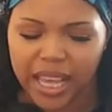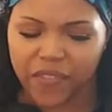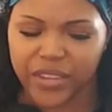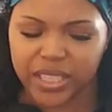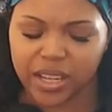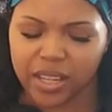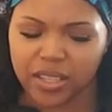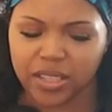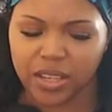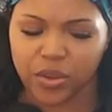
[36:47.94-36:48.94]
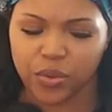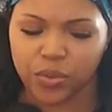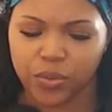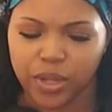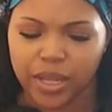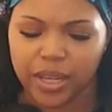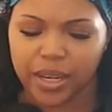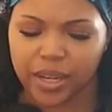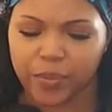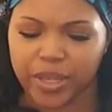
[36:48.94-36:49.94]
And for others of you,
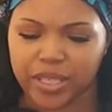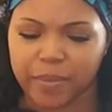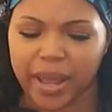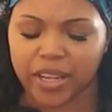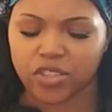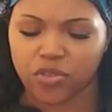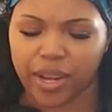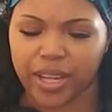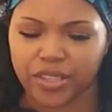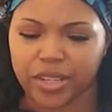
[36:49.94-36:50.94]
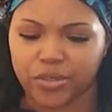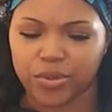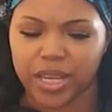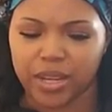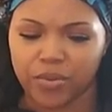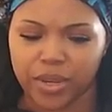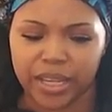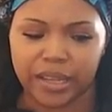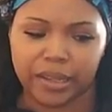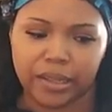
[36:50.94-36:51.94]
that could be somebody strange that you're getting
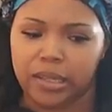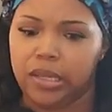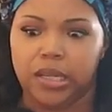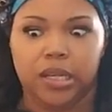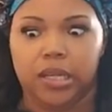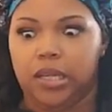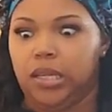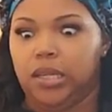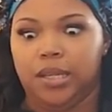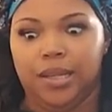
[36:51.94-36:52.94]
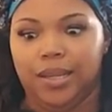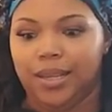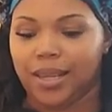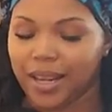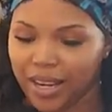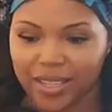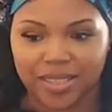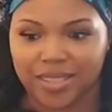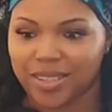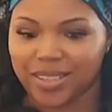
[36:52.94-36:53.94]
with, and
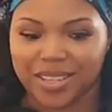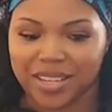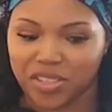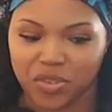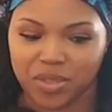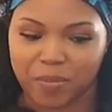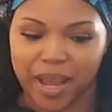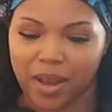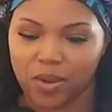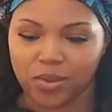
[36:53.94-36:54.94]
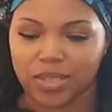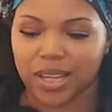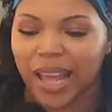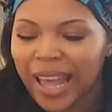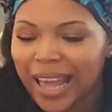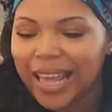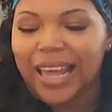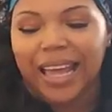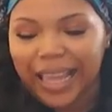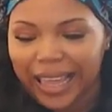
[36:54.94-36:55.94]
that's that's your spouse.
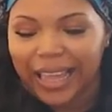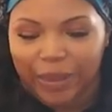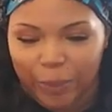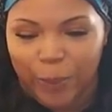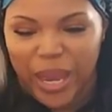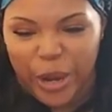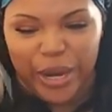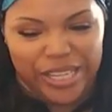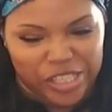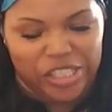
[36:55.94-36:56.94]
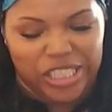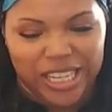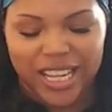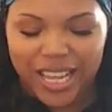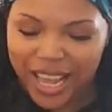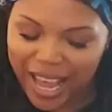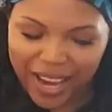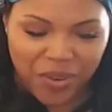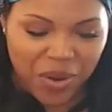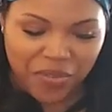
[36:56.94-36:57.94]
Marriage. I
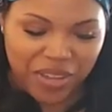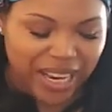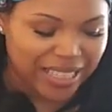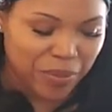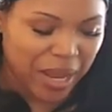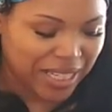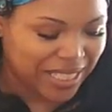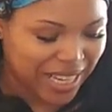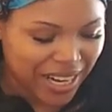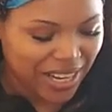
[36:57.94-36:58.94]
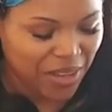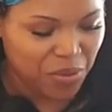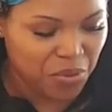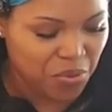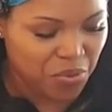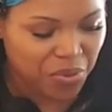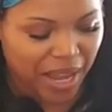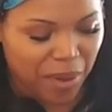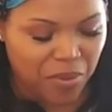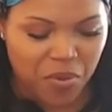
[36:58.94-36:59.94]
don't know. I feel like somebody's scared of you,
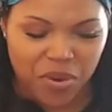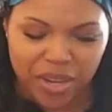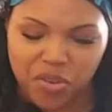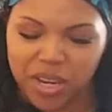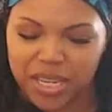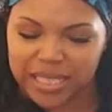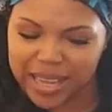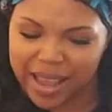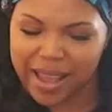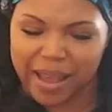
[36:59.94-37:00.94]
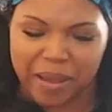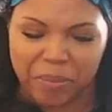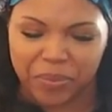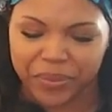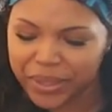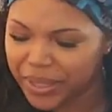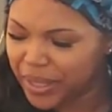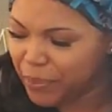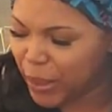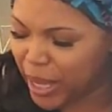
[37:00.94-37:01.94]
Capricorn. You need to stop,
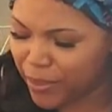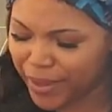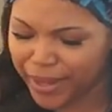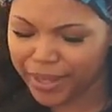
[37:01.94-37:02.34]
baby.